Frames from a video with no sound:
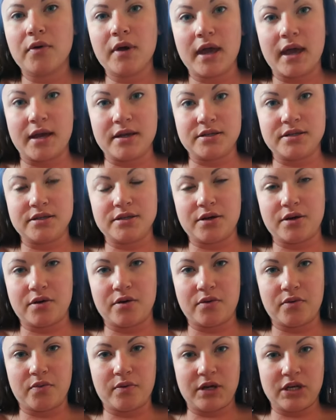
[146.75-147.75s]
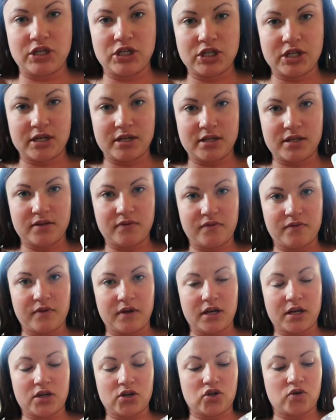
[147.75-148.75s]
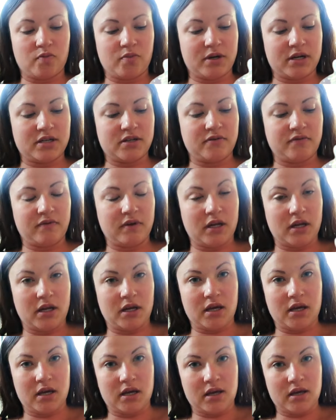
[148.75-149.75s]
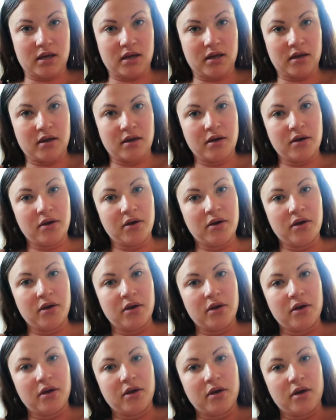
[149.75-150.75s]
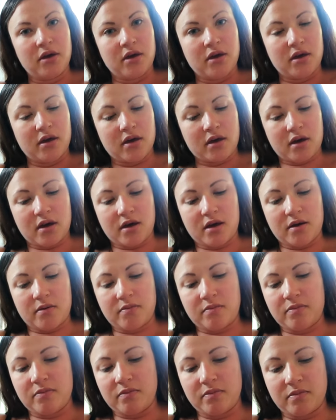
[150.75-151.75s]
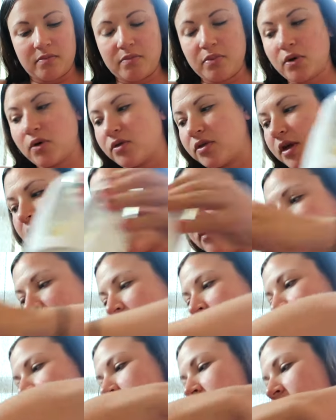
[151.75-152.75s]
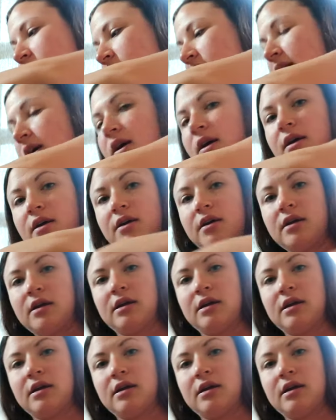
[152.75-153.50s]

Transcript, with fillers: Okay, so we just finished breastfeeding um, both Everett and Amelia.